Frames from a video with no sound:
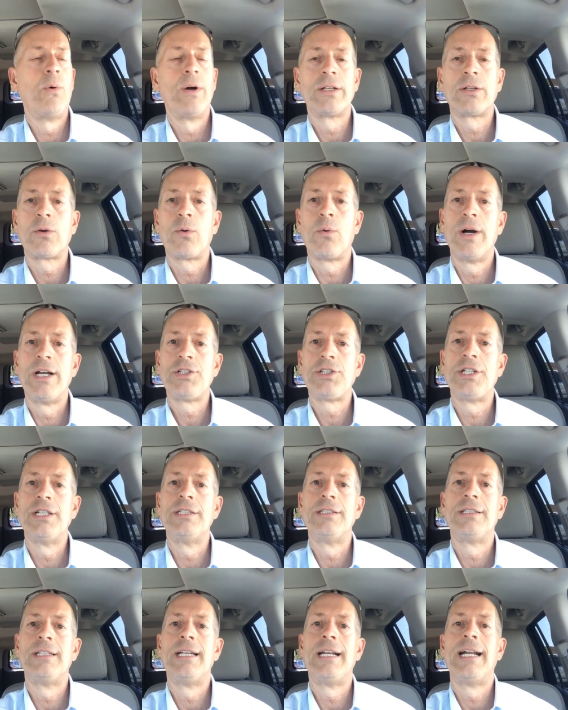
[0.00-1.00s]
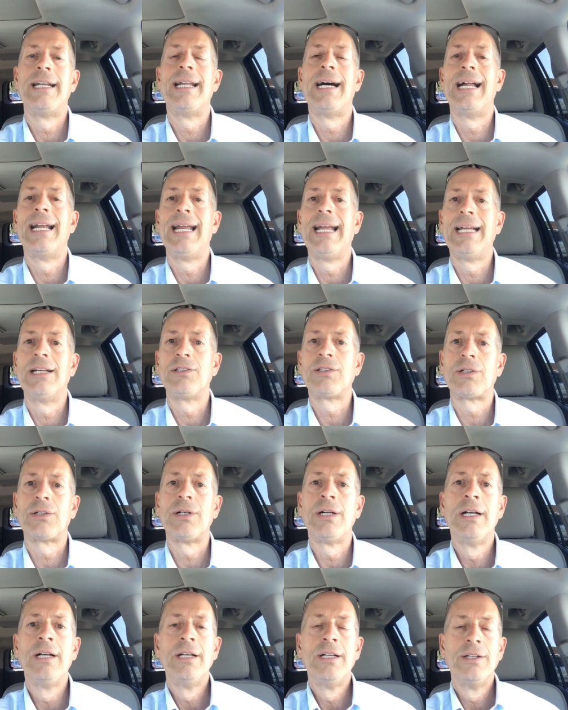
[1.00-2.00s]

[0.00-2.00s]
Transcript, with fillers: What questions did I not answer?